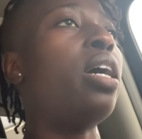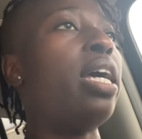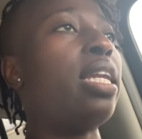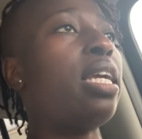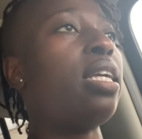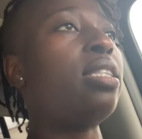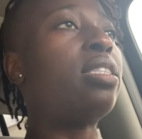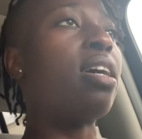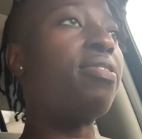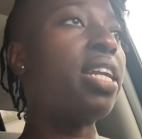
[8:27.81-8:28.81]
any
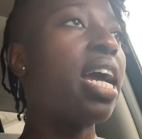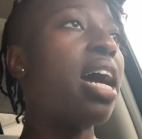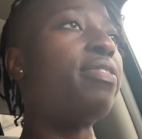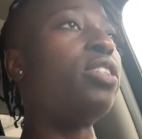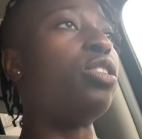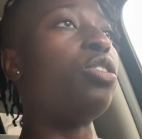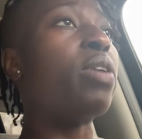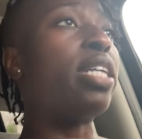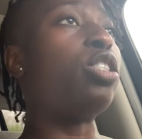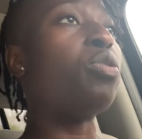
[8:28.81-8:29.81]
stuff that I have to do,
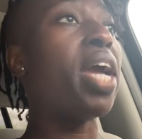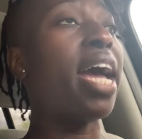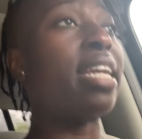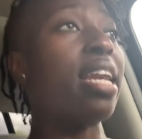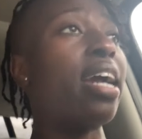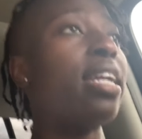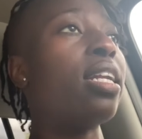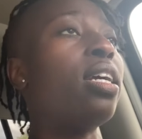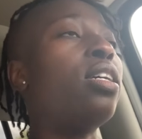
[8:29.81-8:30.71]
I do at night.